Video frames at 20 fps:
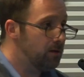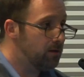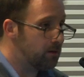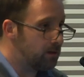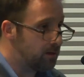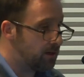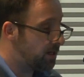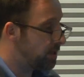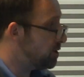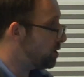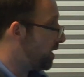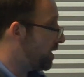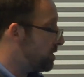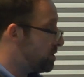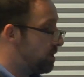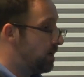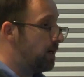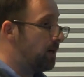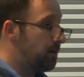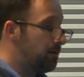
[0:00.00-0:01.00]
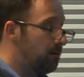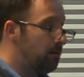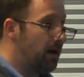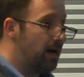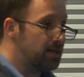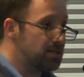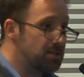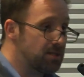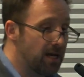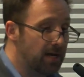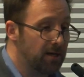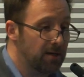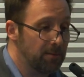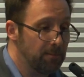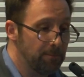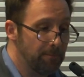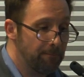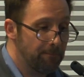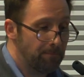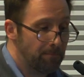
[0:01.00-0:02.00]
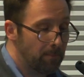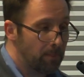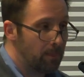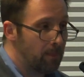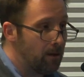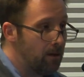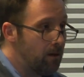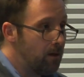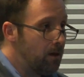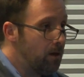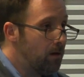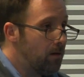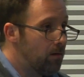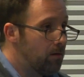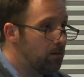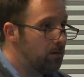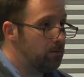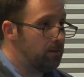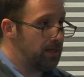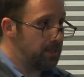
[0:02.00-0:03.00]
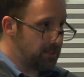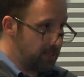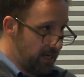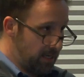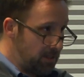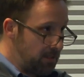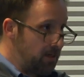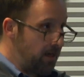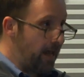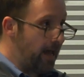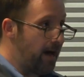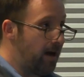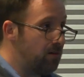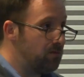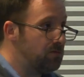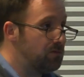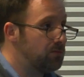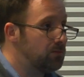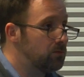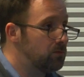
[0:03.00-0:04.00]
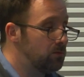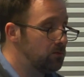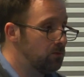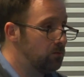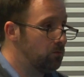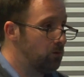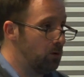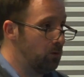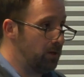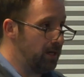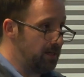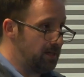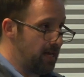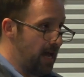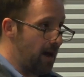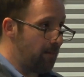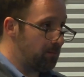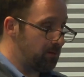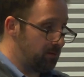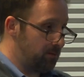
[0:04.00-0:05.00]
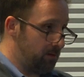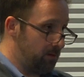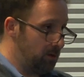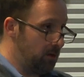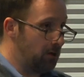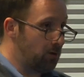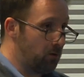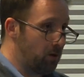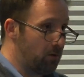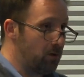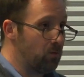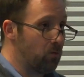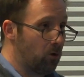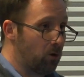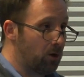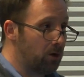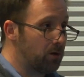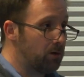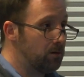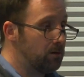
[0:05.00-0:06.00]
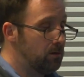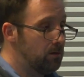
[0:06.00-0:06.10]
and then I changed it at the last second. They tend to have, when we adapt a literary work